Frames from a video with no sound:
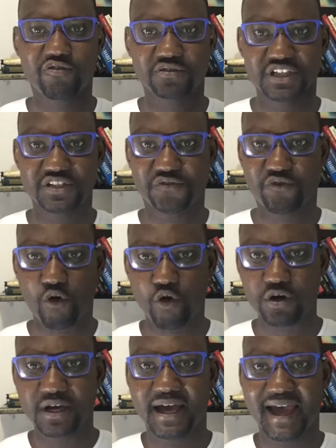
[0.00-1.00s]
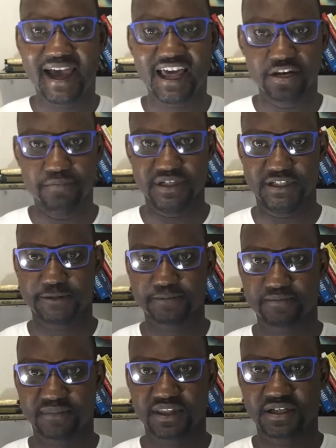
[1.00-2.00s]
these 4 elements
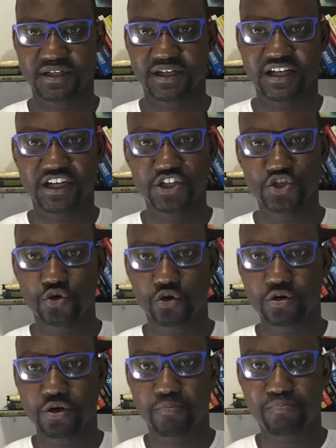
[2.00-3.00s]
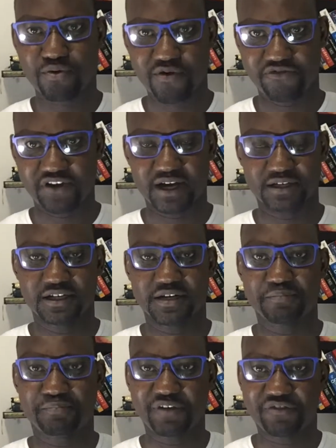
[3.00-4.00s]
in your profile
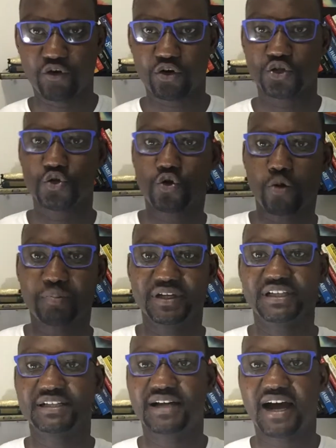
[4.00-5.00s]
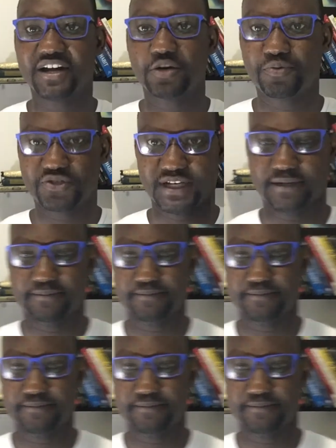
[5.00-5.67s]
before you complete it 100%.